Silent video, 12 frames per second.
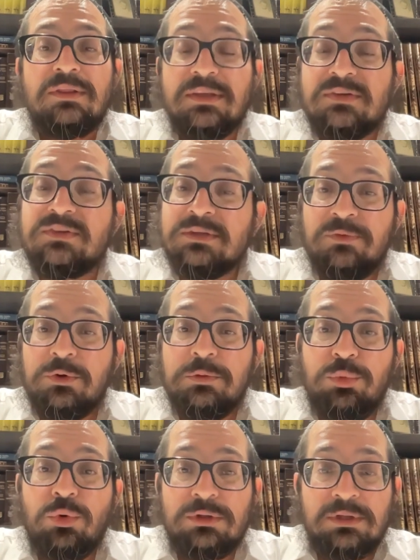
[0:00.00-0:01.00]
This is a very
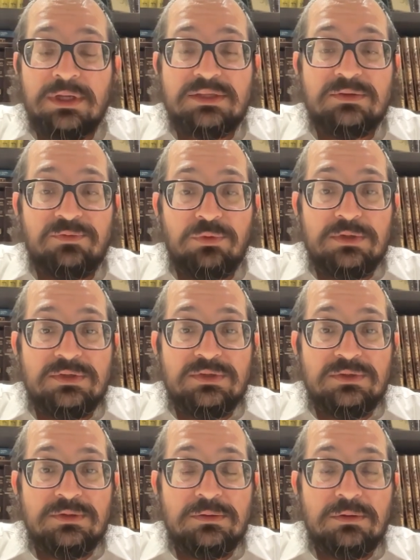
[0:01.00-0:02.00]
important lesson for
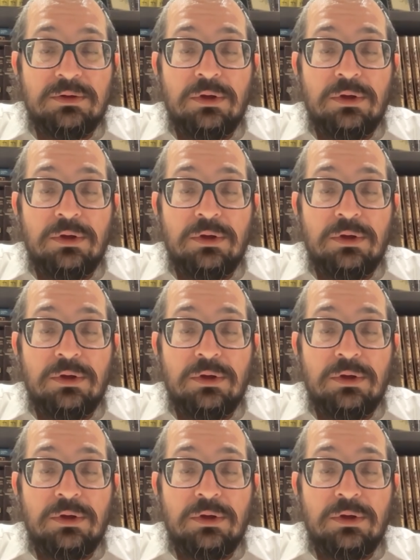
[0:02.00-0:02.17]
us.